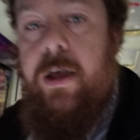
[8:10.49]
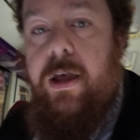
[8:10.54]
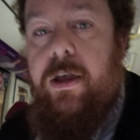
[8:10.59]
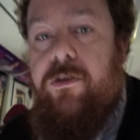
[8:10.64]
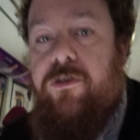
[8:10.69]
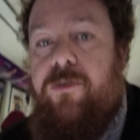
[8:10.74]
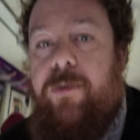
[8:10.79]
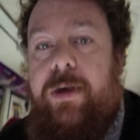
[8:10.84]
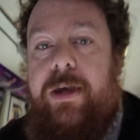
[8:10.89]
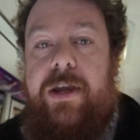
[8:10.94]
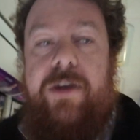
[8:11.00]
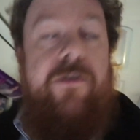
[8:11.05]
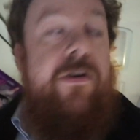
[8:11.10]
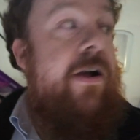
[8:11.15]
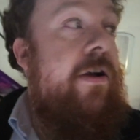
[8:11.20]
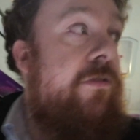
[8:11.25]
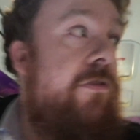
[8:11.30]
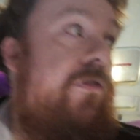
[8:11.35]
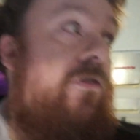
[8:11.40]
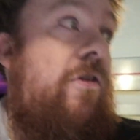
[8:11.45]
swinging
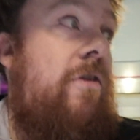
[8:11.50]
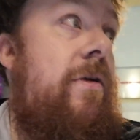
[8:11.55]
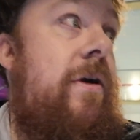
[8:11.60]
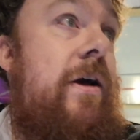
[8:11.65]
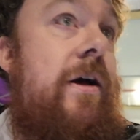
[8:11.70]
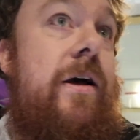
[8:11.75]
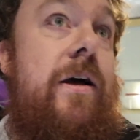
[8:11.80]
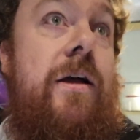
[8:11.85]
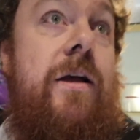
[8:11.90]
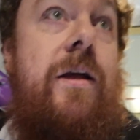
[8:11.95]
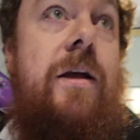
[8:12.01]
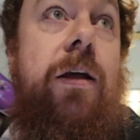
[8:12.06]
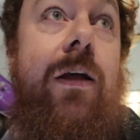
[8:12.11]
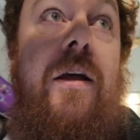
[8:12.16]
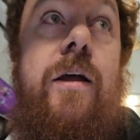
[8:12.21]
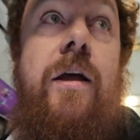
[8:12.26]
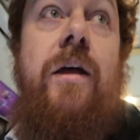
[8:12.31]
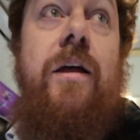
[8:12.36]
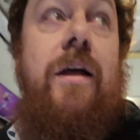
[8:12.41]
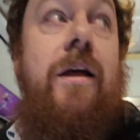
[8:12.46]
around, so
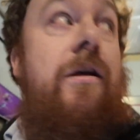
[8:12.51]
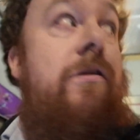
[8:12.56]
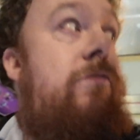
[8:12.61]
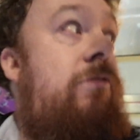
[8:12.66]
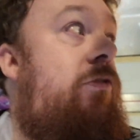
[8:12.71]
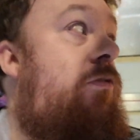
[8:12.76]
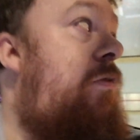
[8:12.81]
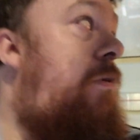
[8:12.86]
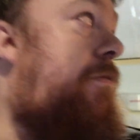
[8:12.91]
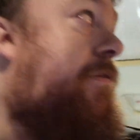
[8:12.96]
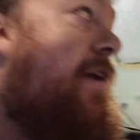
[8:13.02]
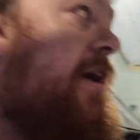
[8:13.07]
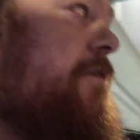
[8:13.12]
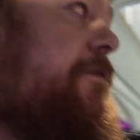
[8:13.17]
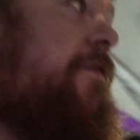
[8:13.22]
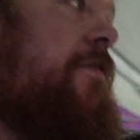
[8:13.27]
we swapped out